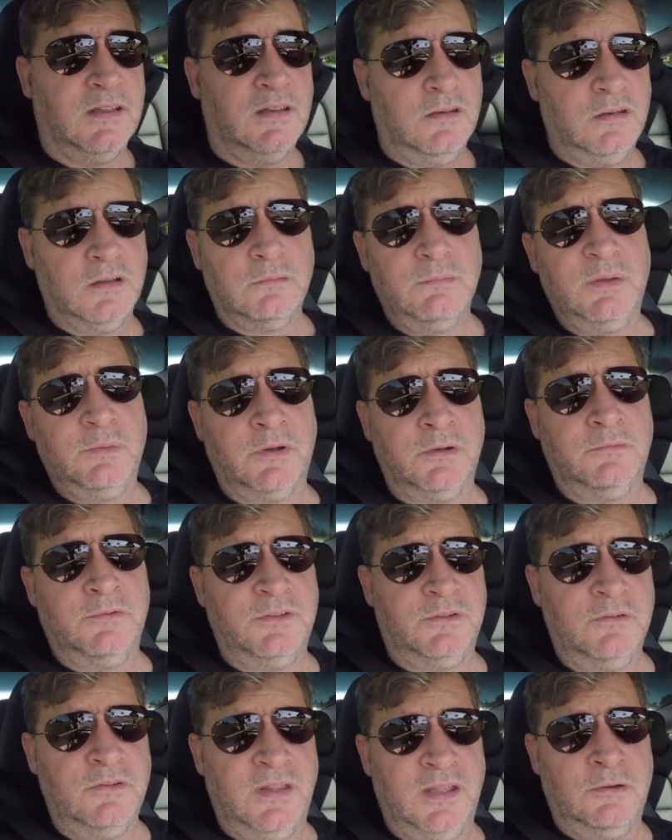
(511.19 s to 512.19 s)
Normally what it
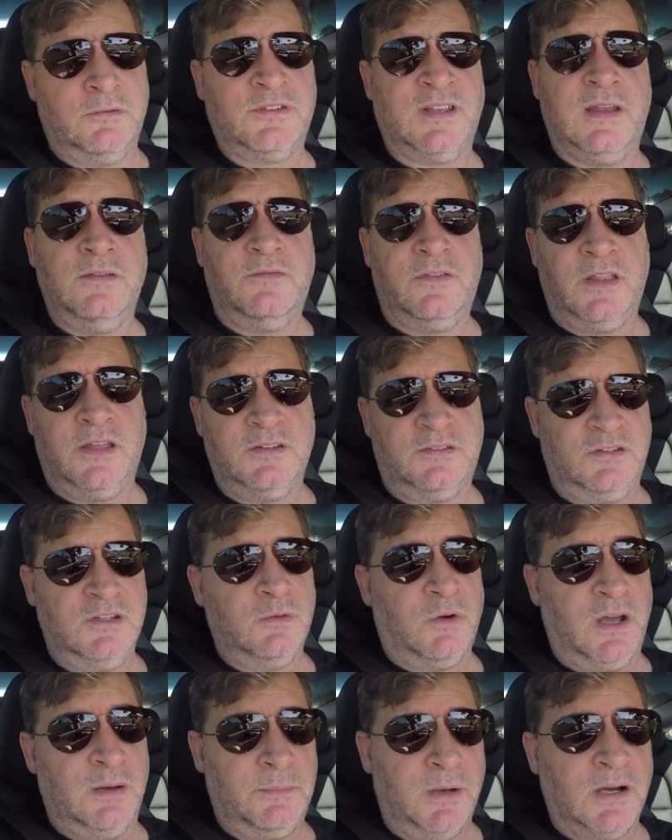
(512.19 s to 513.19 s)
would do there was aim for those
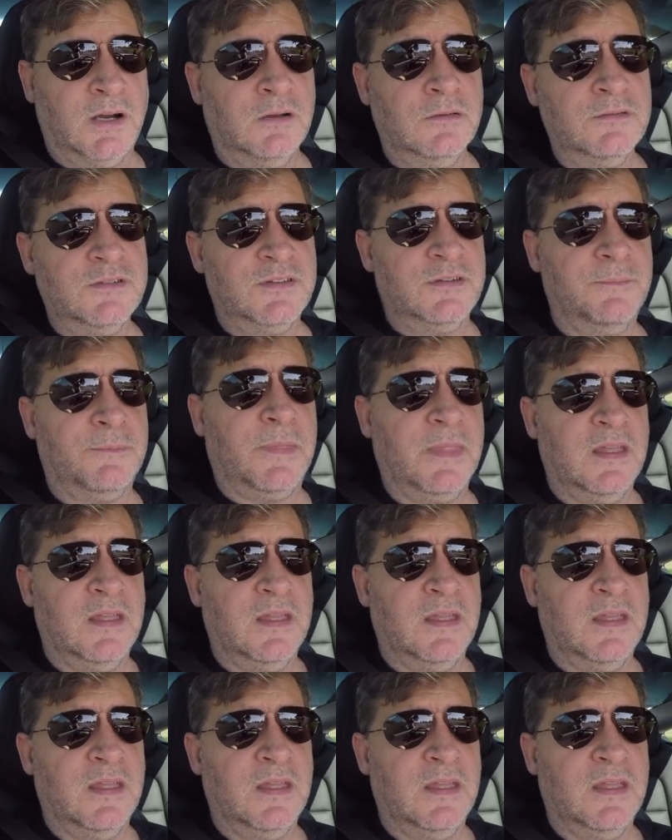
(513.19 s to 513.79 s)
two white poles